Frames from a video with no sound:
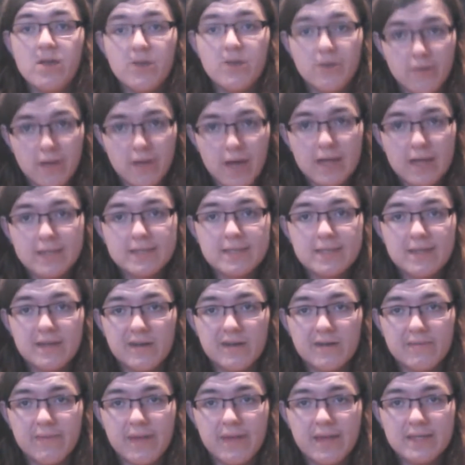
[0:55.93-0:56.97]
You guys did
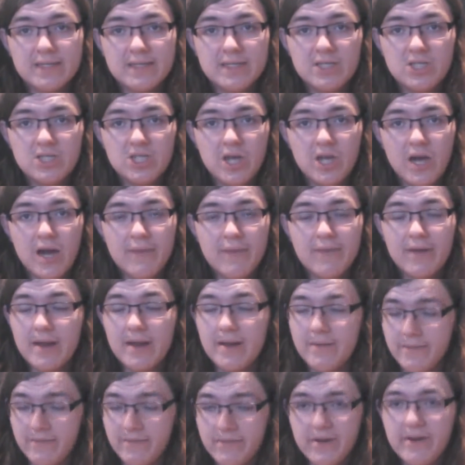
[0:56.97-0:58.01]
an amazing job,
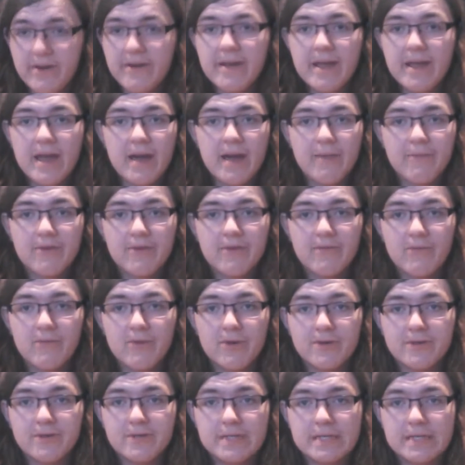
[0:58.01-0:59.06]
and I'm very happy of
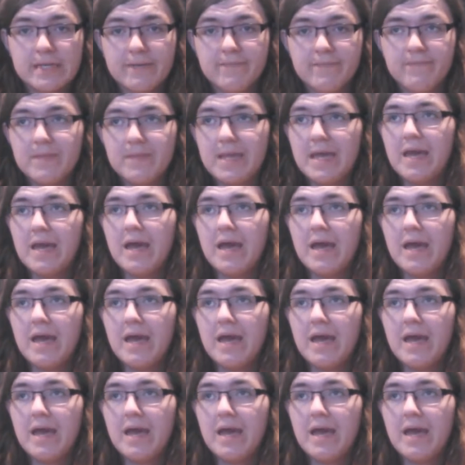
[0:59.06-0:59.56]
what you did.